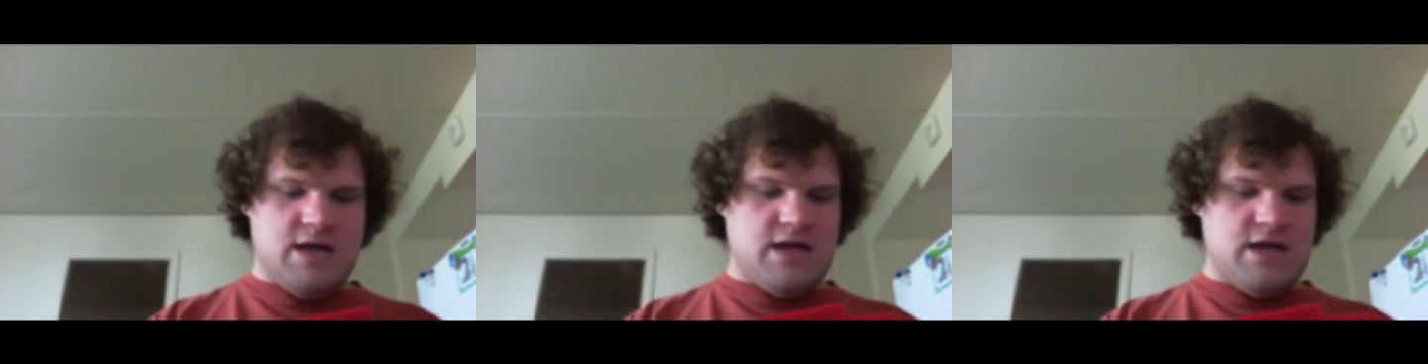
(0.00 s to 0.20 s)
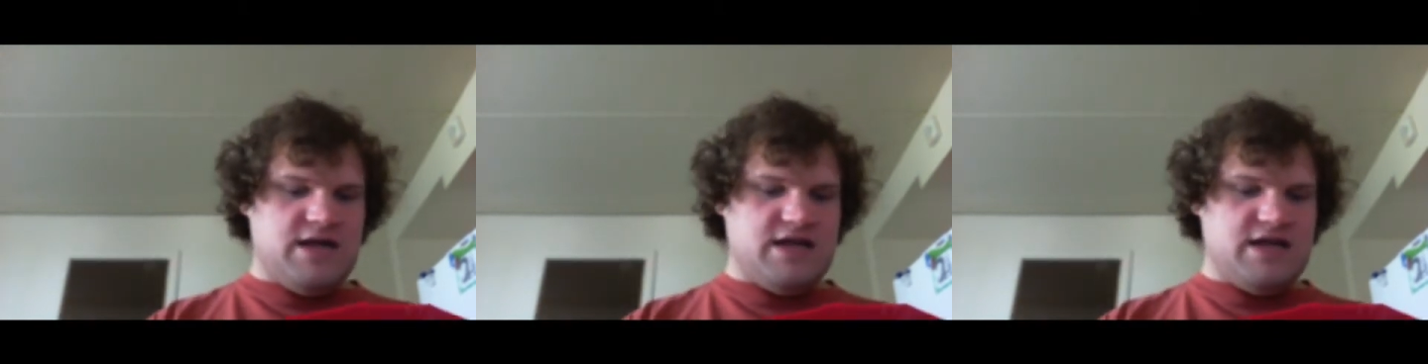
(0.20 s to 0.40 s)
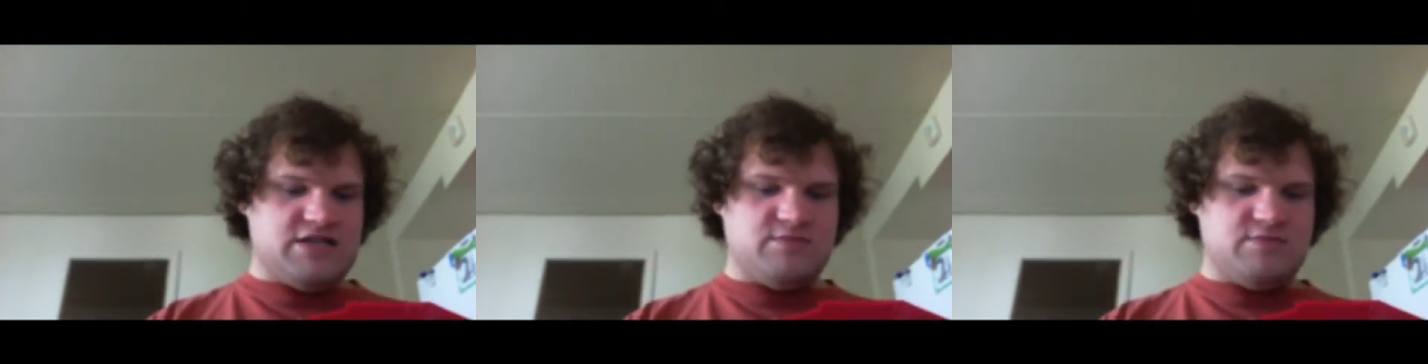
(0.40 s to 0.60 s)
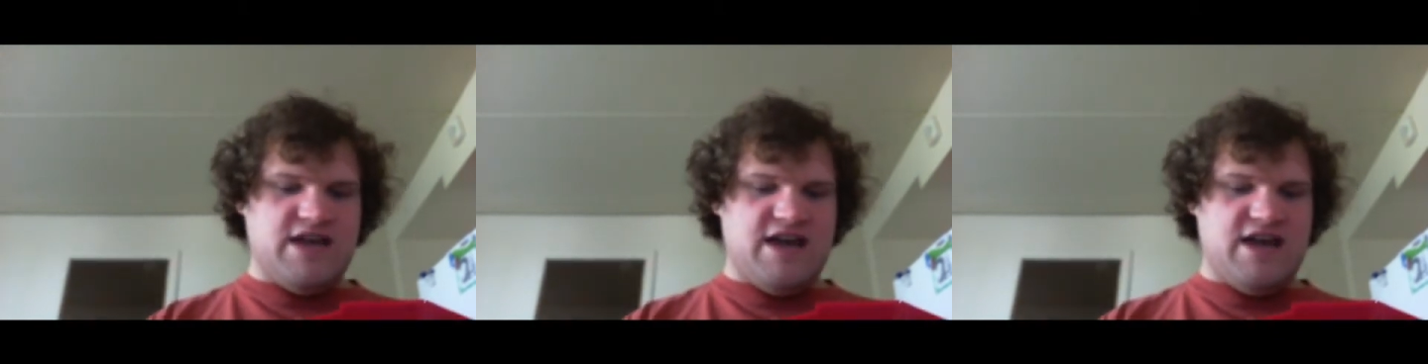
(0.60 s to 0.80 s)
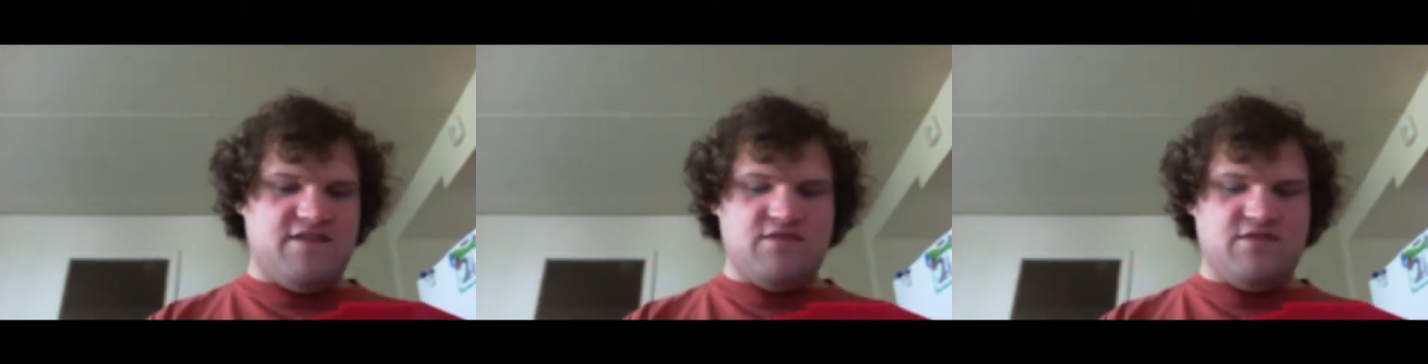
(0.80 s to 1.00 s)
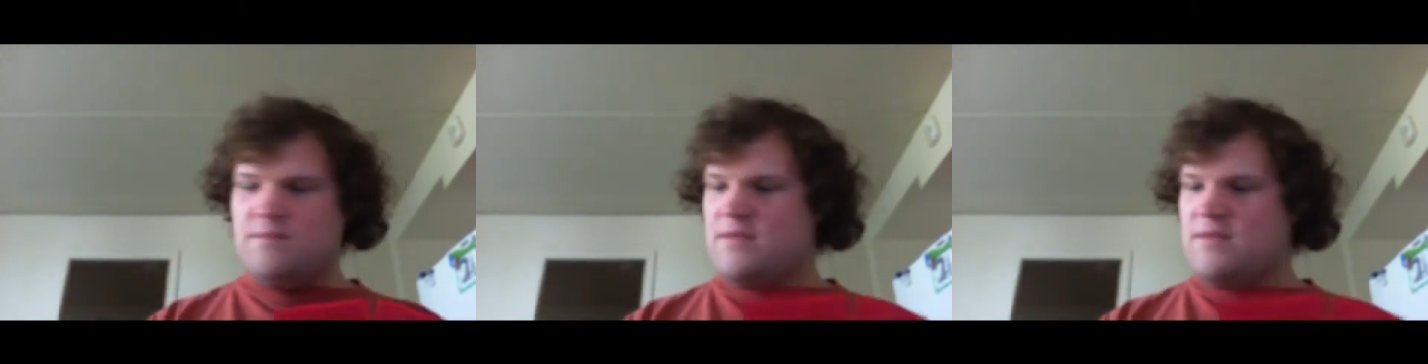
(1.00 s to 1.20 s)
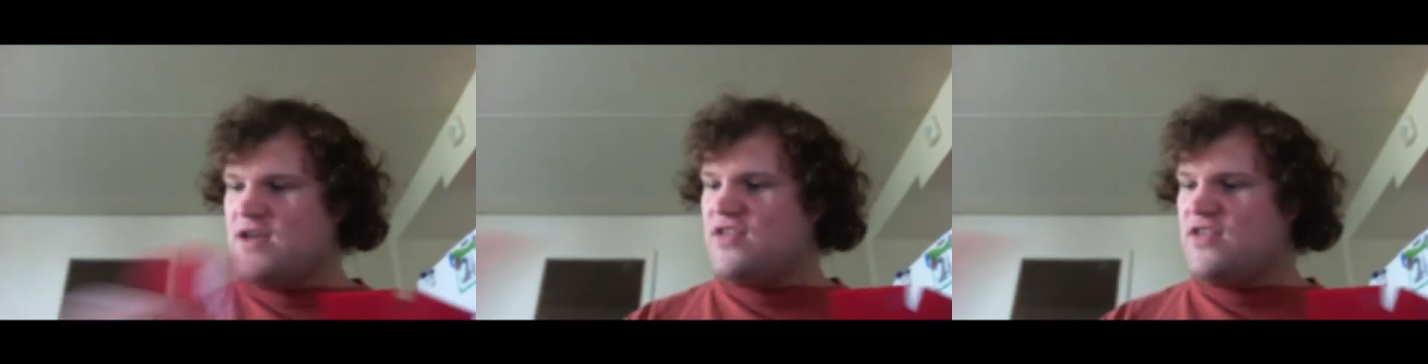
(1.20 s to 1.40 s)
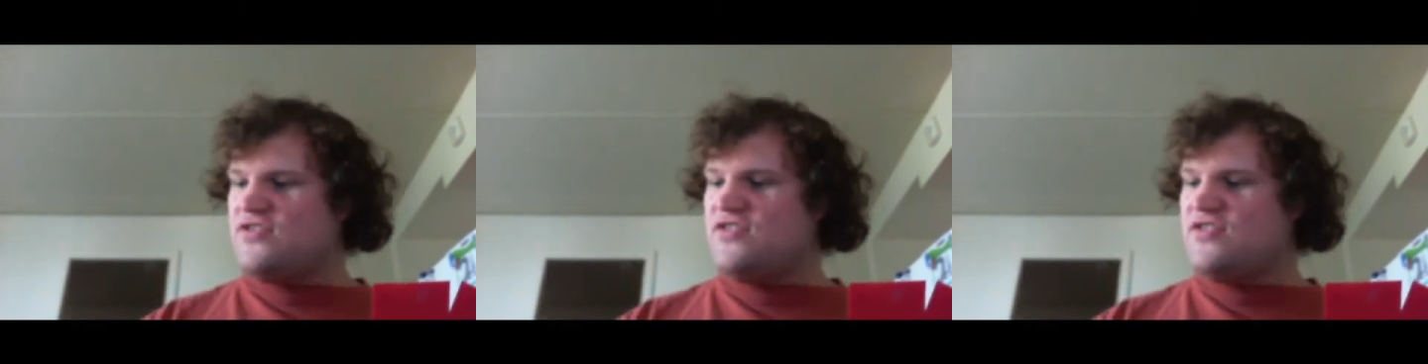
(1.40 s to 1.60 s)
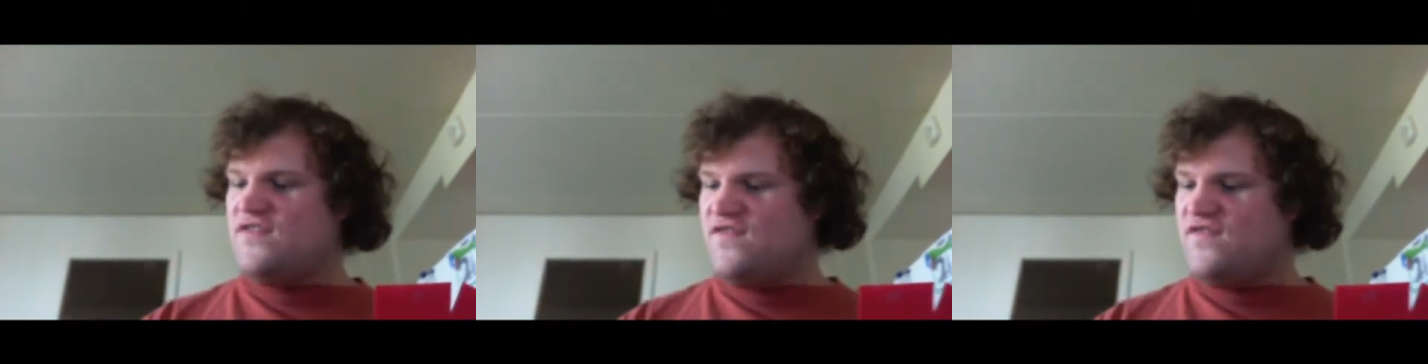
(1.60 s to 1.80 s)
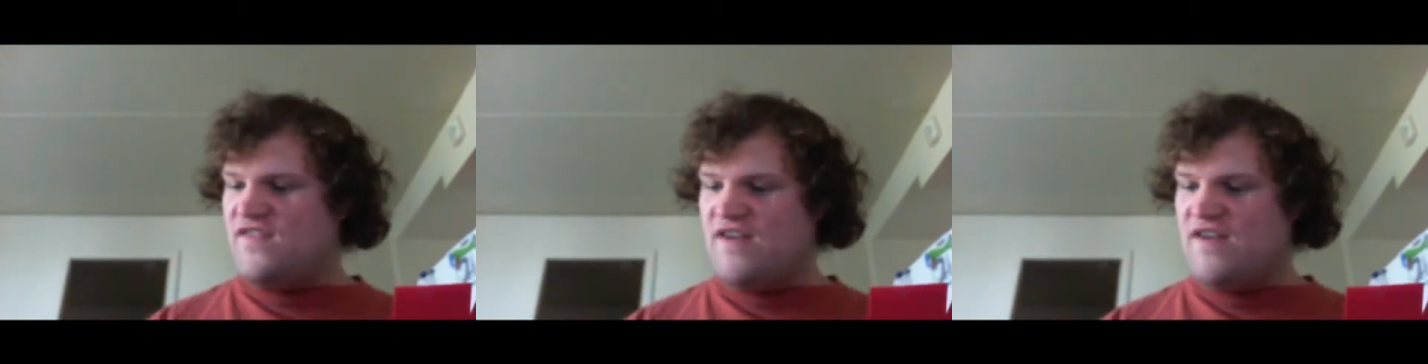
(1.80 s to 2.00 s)
Next we have the
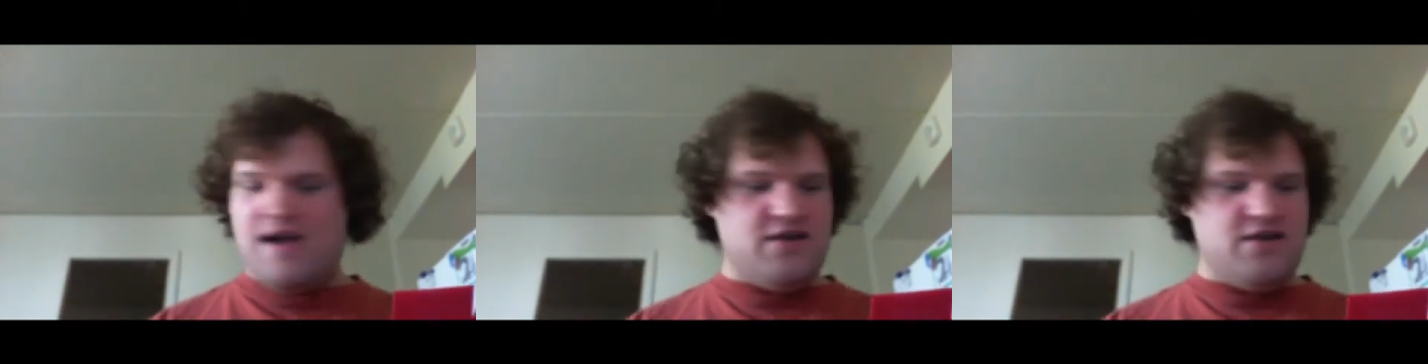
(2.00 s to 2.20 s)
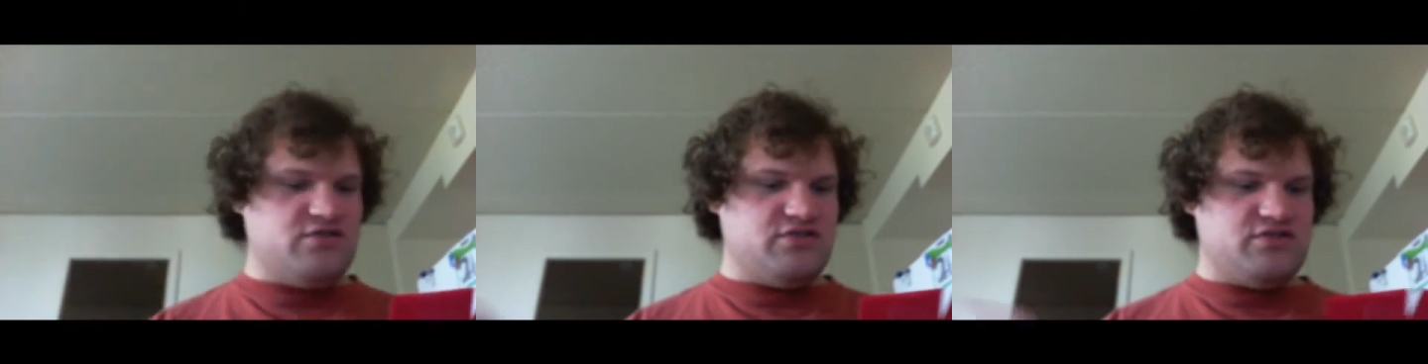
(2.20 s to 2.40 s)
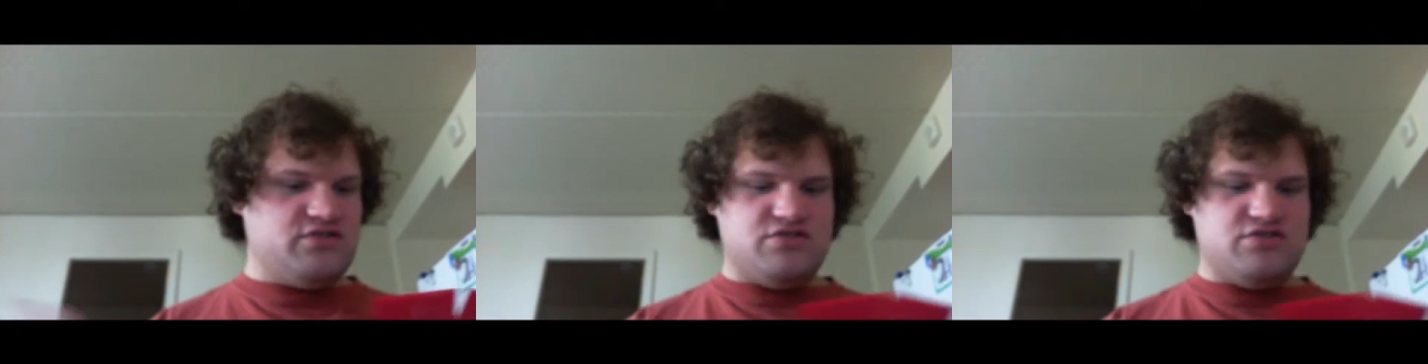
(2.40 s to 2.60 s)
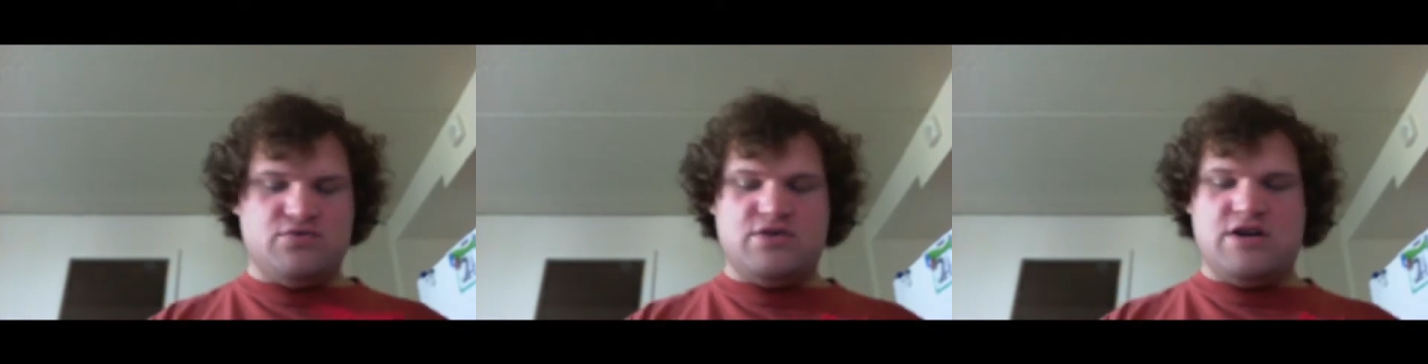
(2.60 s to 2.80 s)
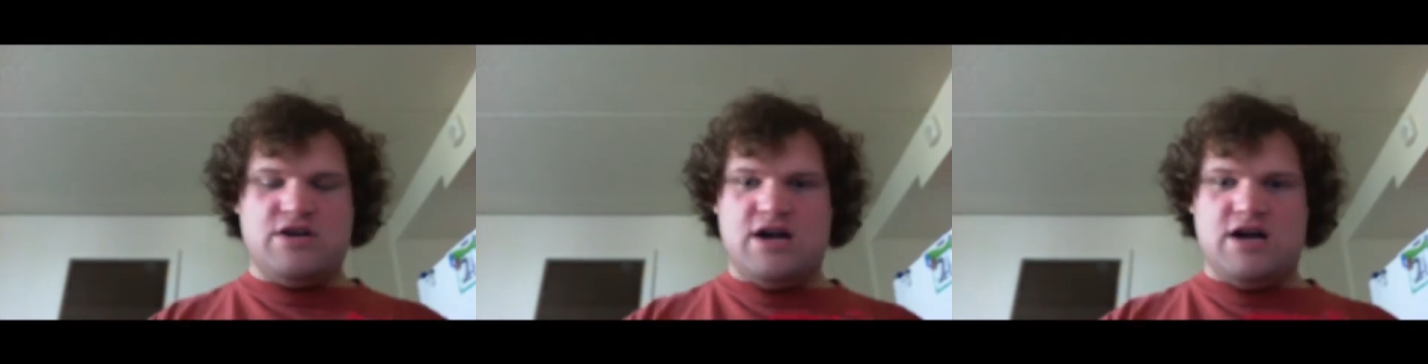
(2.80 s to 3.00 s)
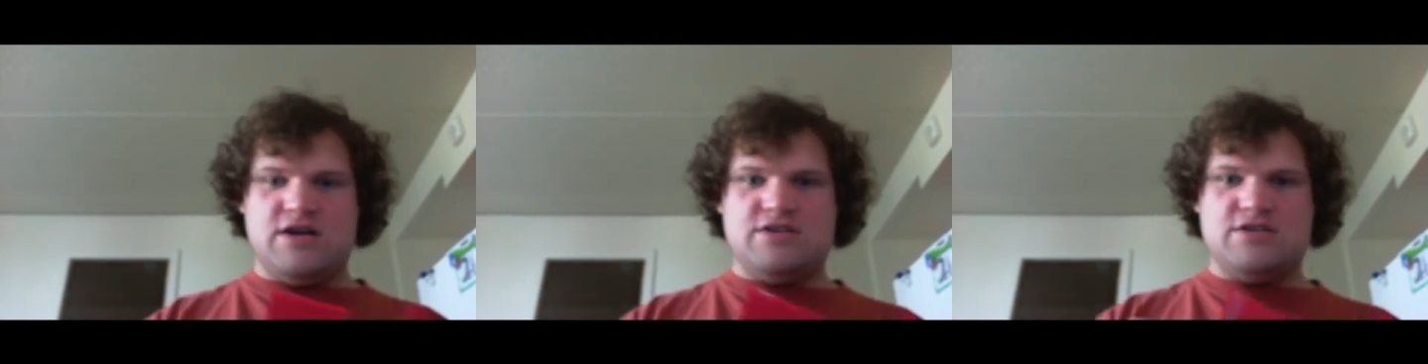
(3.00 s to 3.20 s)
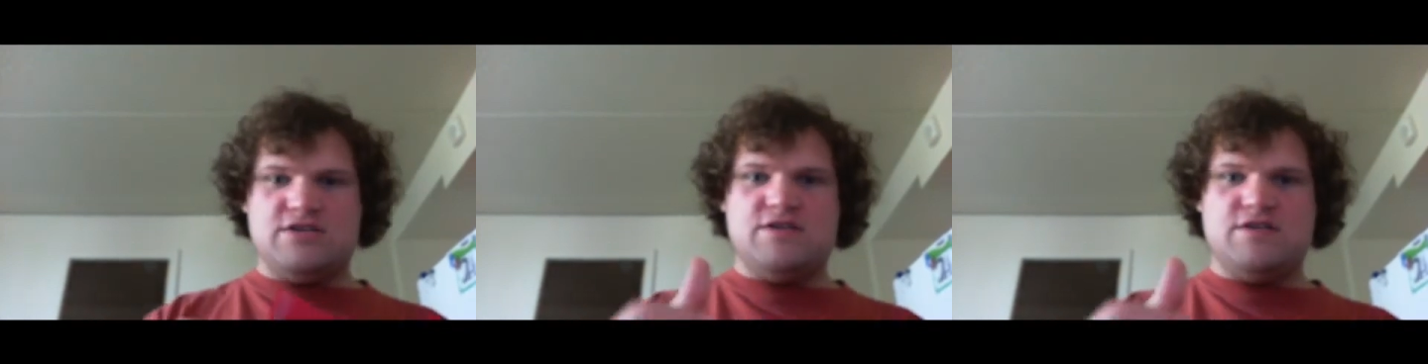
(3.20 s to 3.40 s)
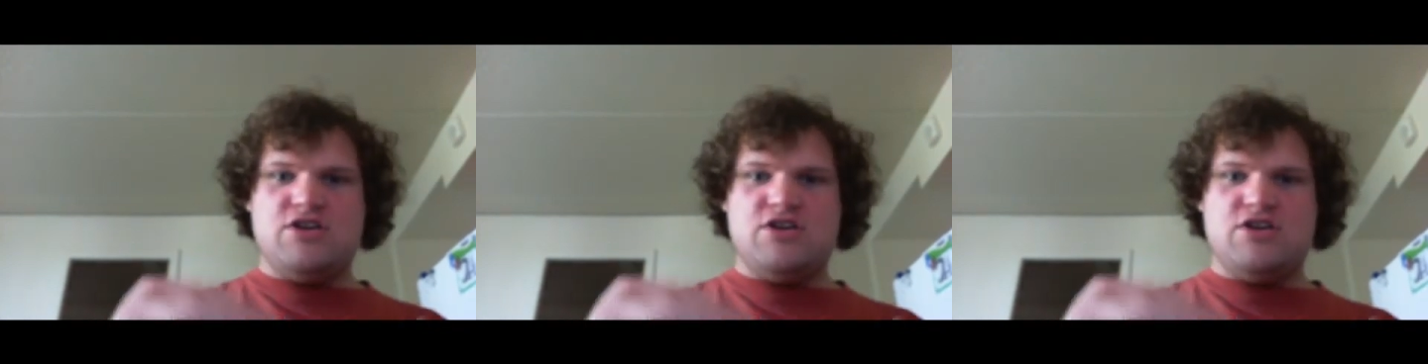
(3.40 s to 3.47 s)
final 2 cards.